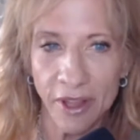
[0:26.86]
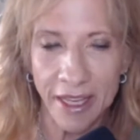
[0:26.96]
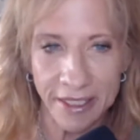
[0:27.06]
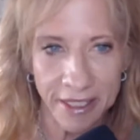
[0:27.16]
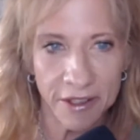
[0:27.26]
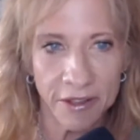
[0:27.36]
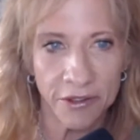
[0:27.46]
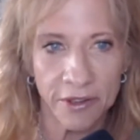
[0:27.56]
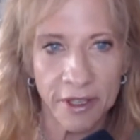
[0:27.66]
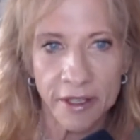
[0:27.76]
like to
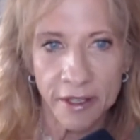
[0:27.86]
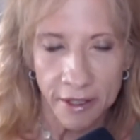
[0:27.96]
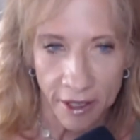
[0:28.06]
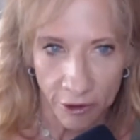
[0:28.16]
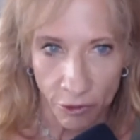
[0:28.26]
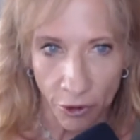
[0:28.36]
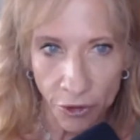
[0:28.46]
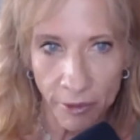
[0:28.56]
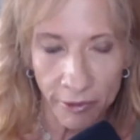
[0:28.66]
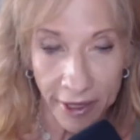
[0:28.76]
use a growth
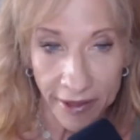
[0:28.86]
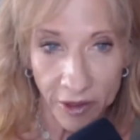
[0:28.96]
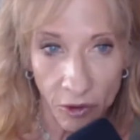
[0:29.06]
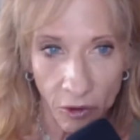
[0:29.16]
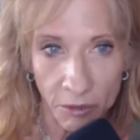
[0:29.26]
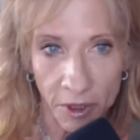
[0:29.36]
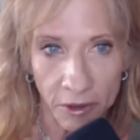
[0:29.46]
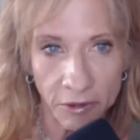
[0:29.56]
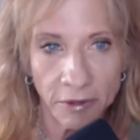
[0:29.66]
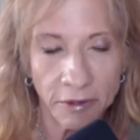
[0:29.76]
hormone releasing
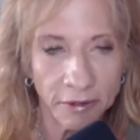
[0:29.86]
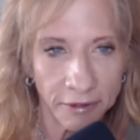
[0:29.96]
hormone